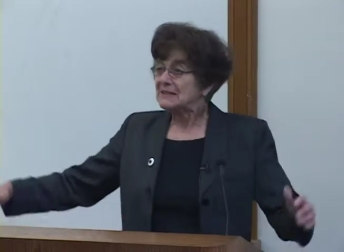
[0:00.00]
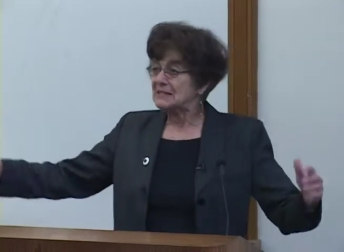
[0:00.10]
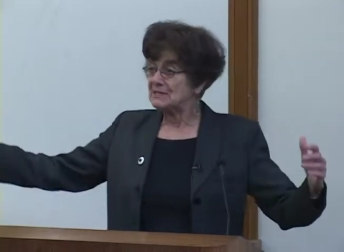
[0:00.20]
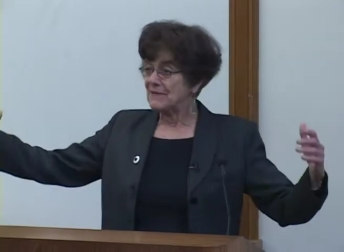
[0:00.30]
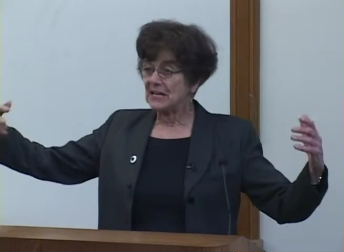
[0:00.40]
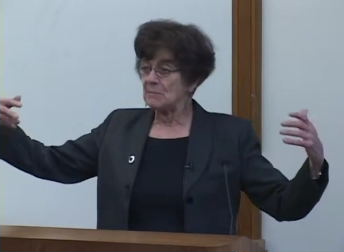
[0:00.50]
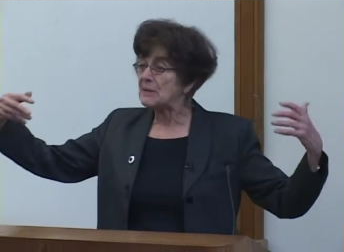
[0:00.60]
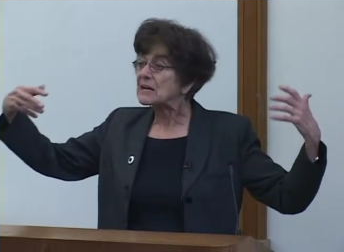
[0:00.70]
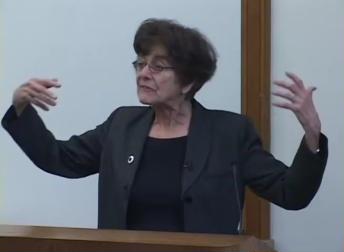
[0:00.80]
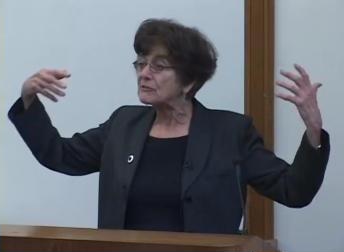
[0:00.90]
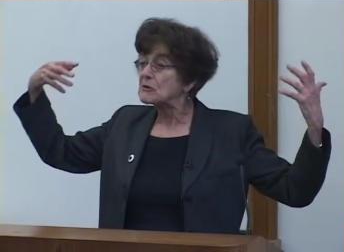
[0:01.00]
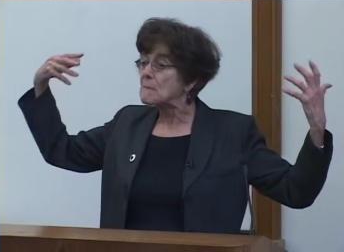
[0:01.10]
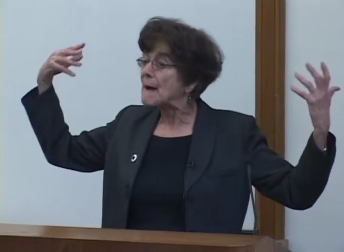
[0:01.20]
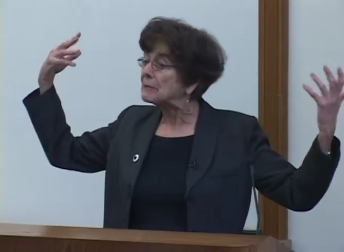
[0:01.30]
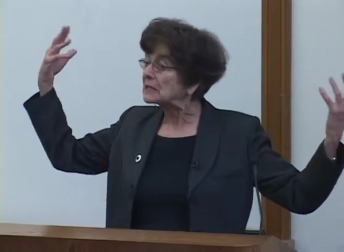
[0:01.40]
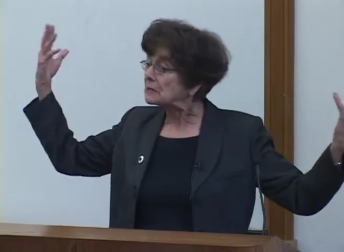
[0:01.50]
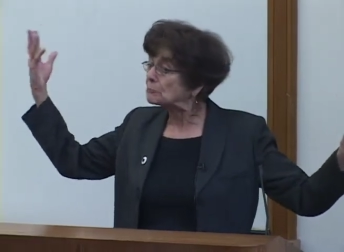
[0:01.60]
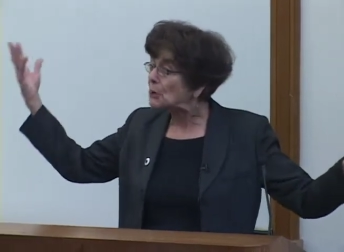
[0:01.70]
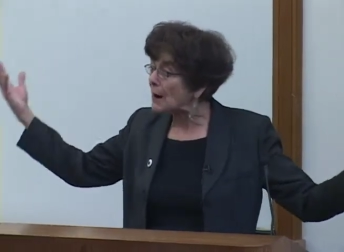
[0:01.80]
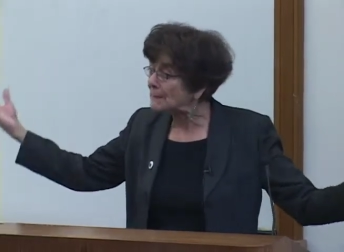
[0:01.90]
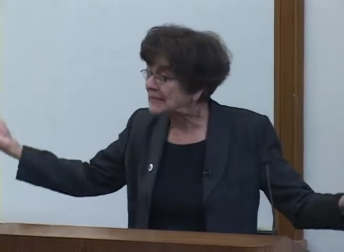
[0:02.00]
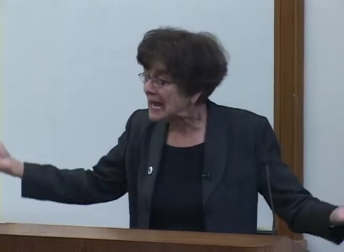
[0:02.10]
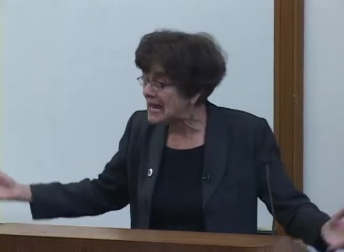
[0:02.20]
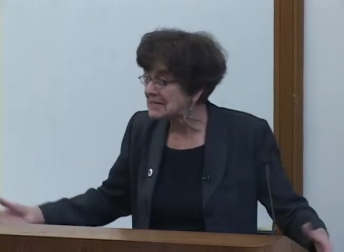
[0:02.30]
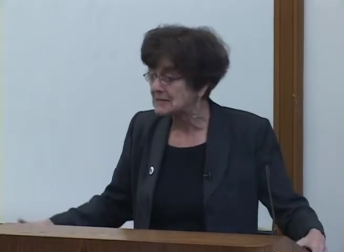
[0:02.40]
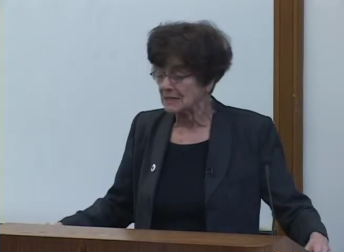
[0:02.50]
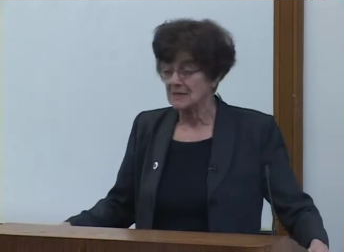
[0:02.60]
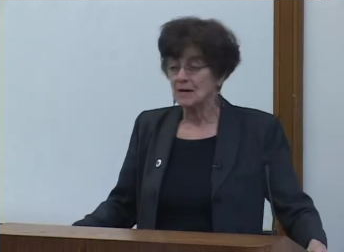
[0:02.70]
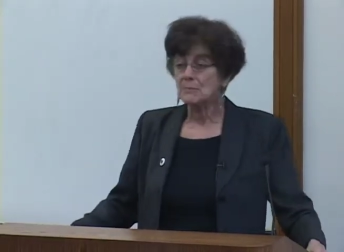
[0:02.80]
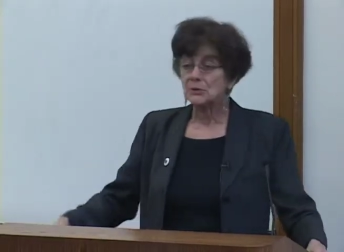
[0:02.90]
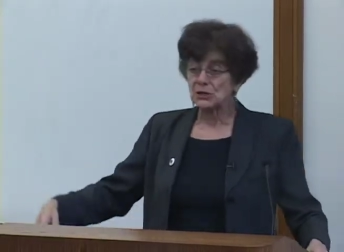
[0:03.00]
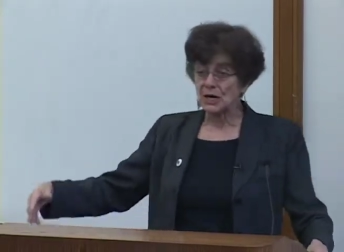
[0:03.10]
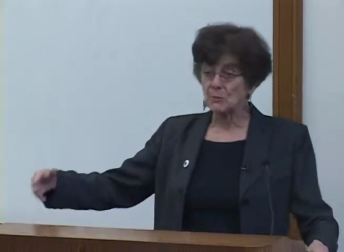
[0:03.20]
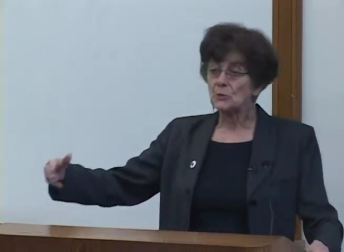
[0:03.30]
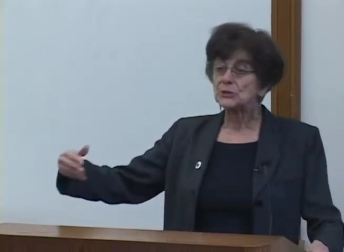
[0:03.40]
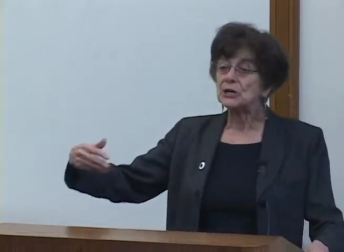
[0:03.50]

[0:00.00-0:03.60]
The development of a Republican propaganda machine, which